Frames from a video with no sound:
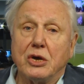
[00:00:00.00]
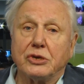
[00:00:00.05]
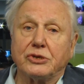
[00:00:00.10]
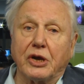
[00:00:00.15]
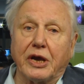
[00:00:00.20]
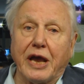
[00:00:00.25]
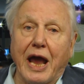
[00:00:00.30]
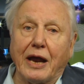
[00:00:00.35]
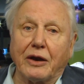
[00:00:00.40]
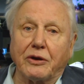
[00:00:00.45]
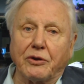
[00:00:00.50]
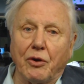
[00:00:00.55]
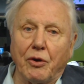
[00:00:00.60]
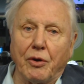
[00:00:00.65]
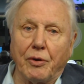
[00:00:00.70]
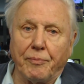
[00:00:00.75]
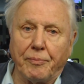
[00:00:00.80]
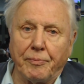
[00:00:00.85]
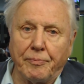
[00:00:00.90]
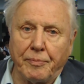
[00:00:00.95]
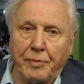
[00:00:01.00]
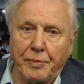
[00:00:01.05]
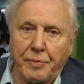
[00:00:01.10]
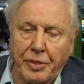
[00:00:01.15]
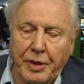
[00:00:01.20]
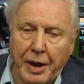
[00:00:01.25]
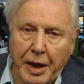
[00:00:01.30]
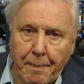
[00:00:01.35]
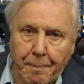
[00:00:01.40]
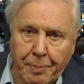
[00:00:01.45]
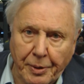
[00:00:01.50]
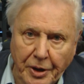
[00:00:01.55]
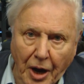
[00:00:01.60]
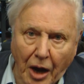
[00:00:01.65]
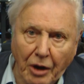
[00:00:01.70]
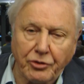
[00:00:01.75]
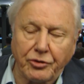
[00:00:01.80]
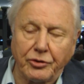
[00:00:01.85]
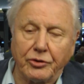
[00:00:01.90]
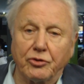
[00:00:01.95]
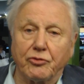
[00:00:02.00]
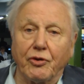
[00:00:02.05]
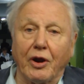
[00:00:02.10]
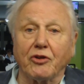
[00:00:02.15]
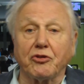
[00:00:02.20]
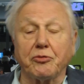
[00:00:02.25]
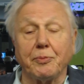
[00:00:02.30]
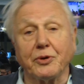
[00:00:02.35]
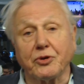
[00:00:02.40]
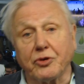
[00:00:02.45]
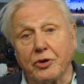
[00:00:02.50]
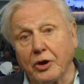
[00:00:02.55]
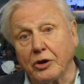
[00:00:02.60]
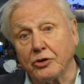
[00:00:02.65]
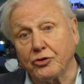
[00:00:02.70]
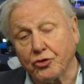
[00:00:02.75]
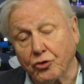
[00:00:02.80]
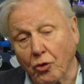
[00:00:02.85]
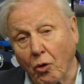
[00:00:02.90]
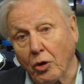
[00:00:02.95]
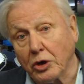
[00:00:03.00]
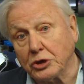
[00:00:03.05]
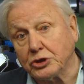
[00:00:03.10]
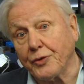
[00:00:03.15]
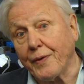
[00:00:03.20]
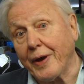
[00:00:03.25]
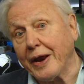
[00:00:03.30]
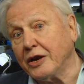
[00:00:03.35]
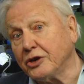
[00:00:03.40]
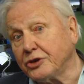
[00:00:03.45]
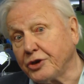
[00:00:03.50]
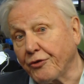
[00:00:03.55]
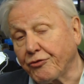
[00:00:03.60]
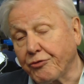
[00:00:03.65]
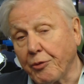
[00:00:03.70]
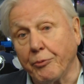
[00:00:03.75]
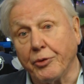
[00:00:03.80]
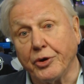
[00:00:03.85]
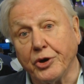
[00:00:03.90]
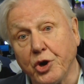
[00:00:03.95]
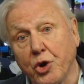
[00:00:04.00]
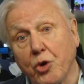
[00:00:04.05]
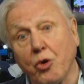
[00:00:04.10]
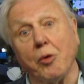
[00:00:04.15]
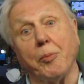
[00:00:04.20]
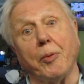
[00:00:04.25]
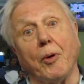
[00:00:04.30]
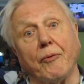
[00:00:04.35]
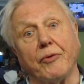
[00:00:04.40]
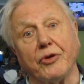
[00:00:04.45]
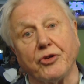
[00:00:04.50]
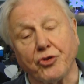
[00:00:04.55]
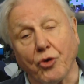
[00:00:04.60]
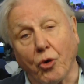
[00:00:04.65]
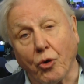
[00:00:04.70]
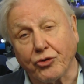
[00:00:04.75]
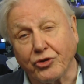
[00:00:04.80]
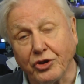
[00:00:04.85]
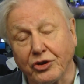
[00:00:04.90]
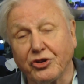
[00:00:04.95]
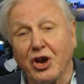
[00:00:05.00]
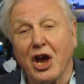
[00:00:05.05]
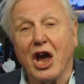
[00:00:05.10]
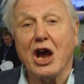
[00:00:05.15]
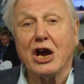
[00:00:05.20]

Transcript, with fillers: to get um, the production, transmission and storage of energy from renewable resources